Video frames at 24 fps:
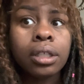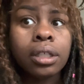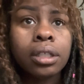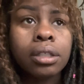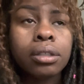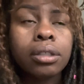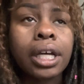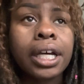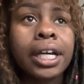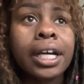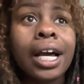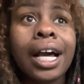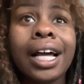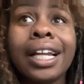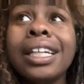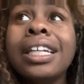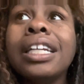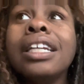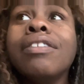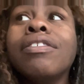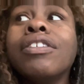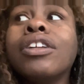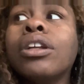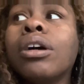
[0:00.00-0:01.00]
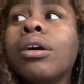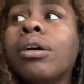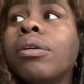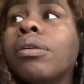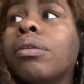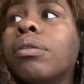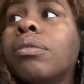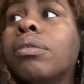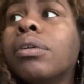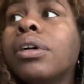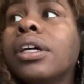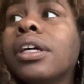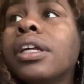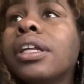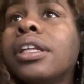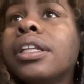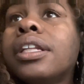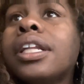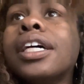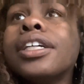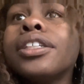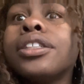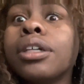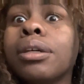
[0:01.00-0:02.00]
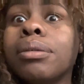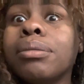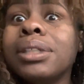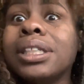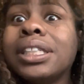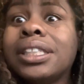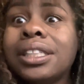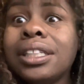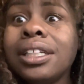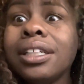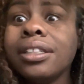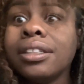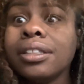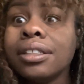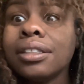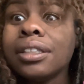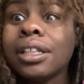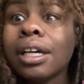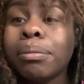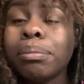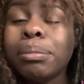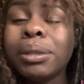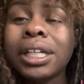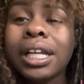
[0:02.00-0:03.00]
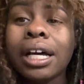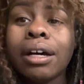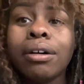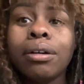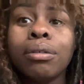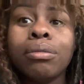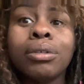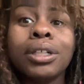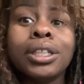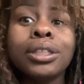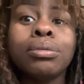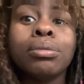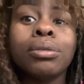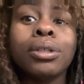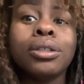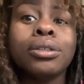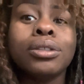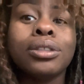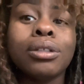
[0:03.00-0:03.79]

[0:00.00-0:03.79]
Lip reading: Like, I didn't even know that so many seasons have been out of Westworld,